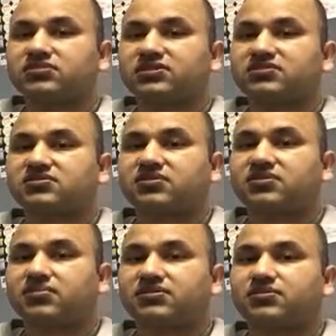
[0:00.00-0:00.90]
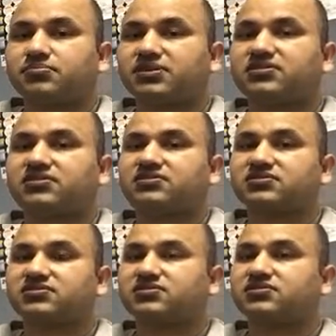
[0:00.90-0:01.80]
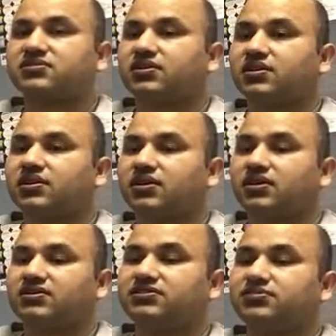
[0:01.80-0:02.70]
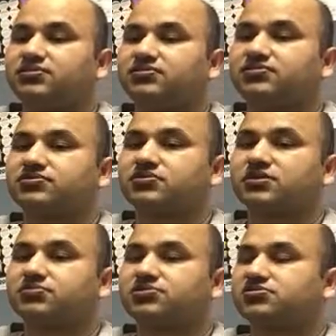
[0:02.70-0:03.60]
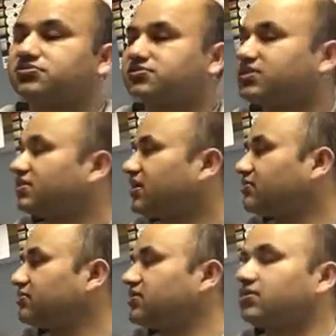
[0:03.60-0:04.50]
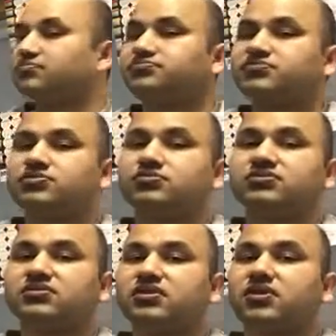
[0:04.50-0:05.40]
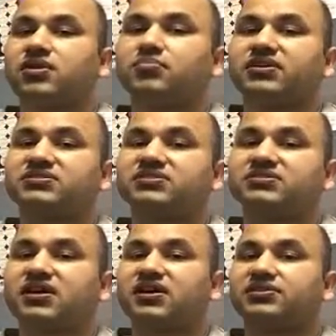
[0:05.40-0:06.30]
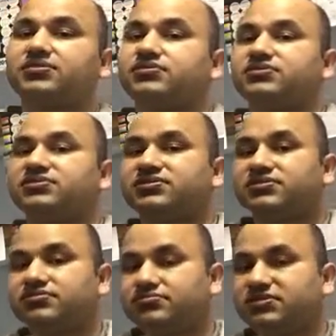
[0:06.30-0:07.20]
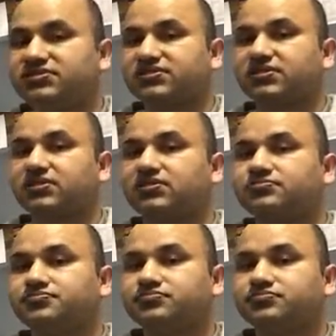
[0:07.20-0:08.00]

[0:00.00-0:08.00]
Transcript: let us talk about the methods in immunohistochemistry. There are two methods are used basically.